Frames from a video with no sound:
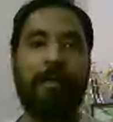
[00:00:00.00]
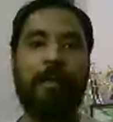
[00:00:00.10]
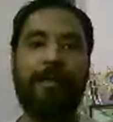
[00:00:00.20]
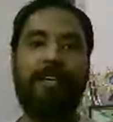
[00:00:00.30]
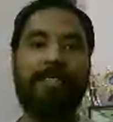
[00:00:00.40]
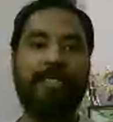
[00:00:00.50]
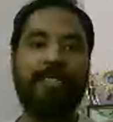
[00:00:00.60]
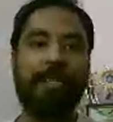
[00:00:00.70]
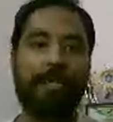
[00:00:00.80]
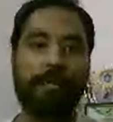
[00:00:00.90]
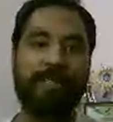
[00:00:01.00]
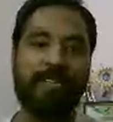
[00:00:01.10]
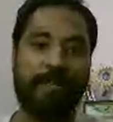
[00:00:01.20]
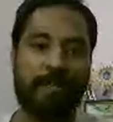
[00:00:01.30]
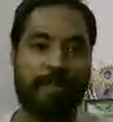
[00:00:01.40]
or be it just
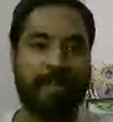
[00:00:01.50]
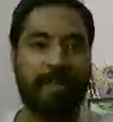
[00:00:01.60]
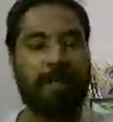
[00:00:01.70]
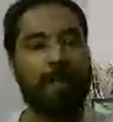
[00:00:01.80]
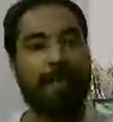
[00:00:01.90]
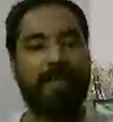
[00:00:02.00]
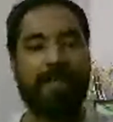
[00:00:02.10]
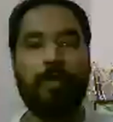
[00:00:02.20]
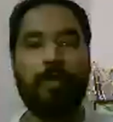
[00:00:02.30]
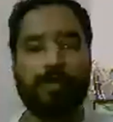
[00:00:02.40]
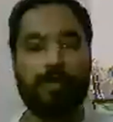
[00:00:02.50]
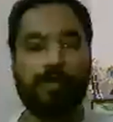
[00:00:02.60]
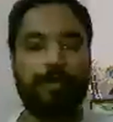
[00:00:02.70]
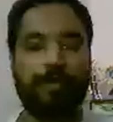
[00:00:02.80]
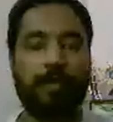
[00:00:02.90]
limited testing, limited
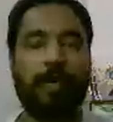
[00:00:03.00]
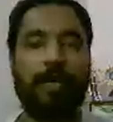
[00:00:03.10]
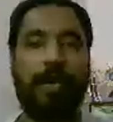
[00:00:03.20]
organization,